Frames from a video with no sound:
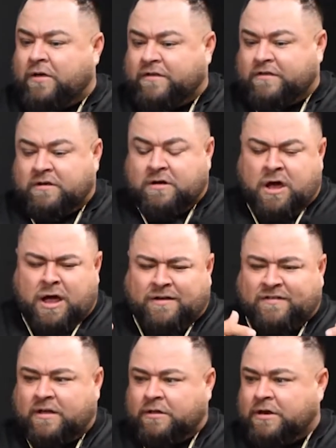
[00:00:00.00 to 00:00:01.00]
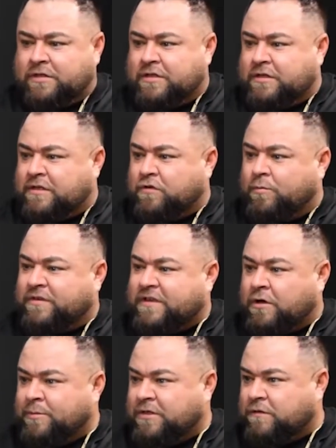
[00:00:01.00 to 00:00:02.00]
I said, I can sell anything. They told me,
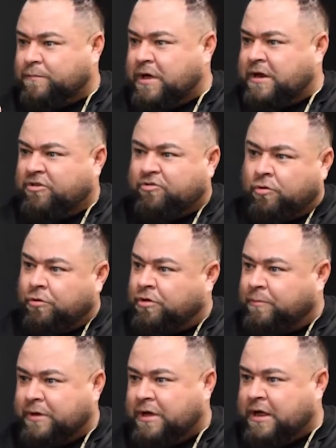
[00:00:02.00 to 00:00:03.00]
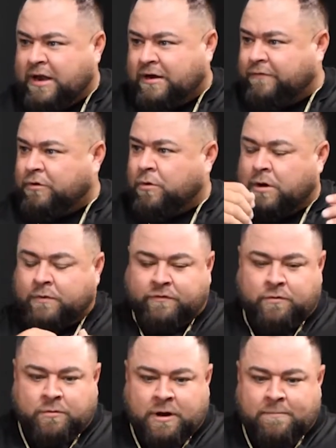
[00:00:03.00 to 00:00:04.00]
sell me this pen. I sold her the pen. I didn't even know what I was
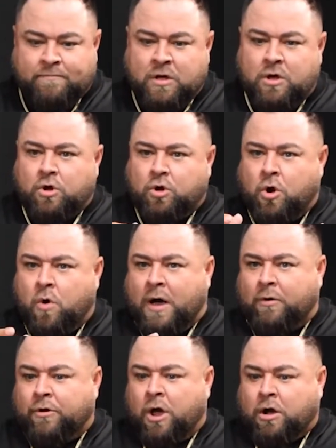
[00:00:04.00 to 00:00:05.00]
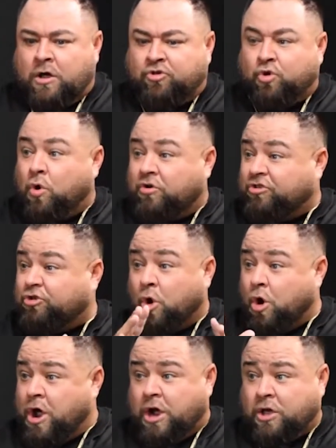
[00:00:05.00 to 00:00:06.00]
doing, right? Go out, knock on doors. Just
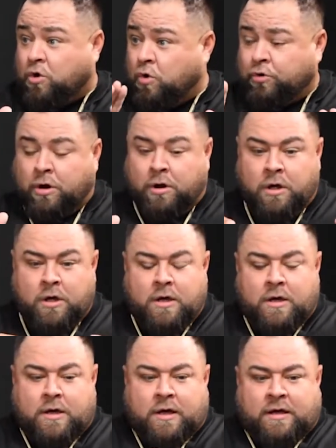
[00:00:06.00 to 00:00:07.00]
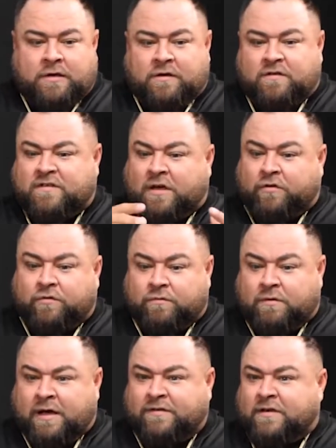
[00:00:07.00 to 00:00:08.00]
door knocking, cold door. I sell
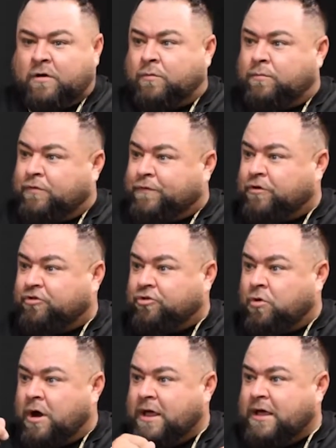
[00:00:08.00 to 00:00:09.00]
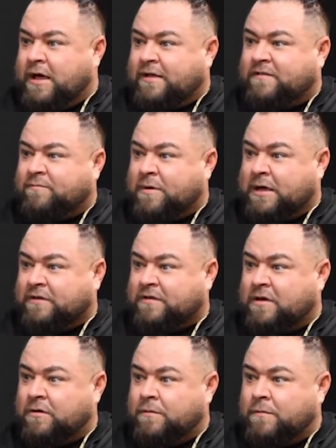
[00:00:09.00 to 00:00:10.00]
the first door I hit, I make a
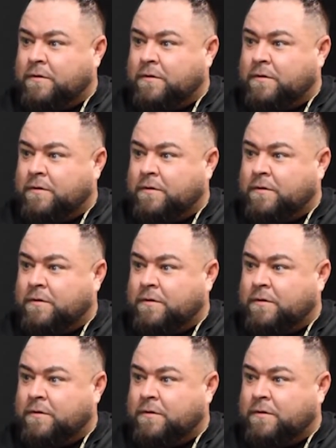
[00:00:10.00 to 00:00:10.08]
sale.